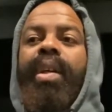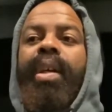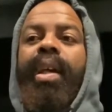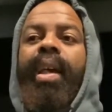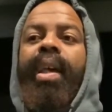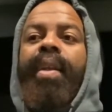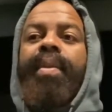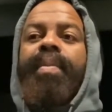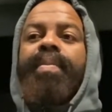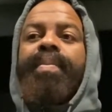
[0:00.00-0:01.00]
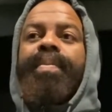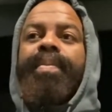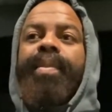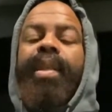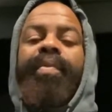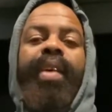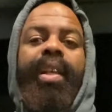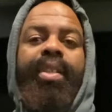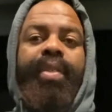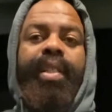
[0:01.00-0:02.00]
And in the
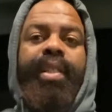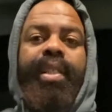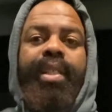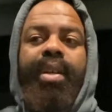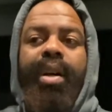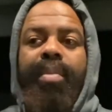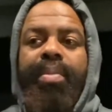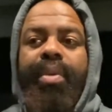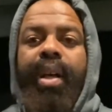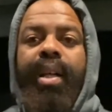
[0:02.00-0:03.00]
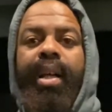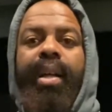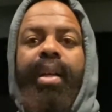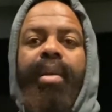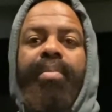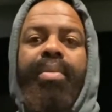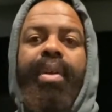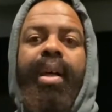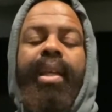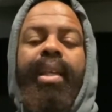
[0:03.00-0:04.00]
Vedic tradition, it's called pragya
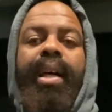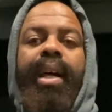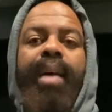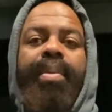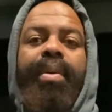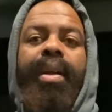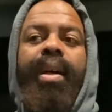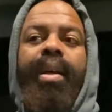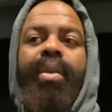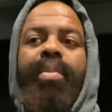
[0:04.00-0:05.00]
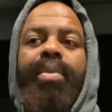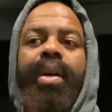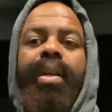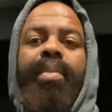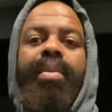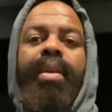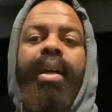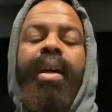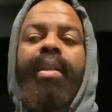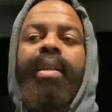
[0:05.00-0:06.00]
aparad, or pragya
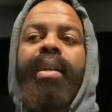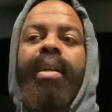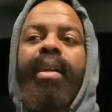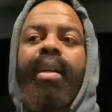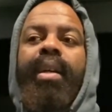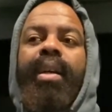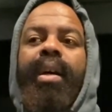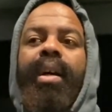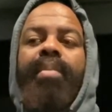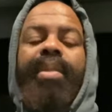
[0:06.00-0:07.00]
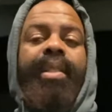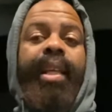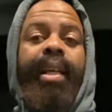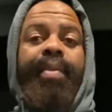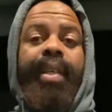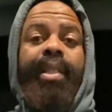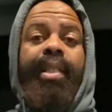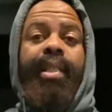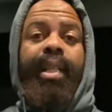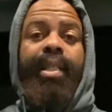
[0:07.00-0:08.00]
aparad, mistake of the
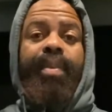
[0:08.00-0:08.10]
intellect,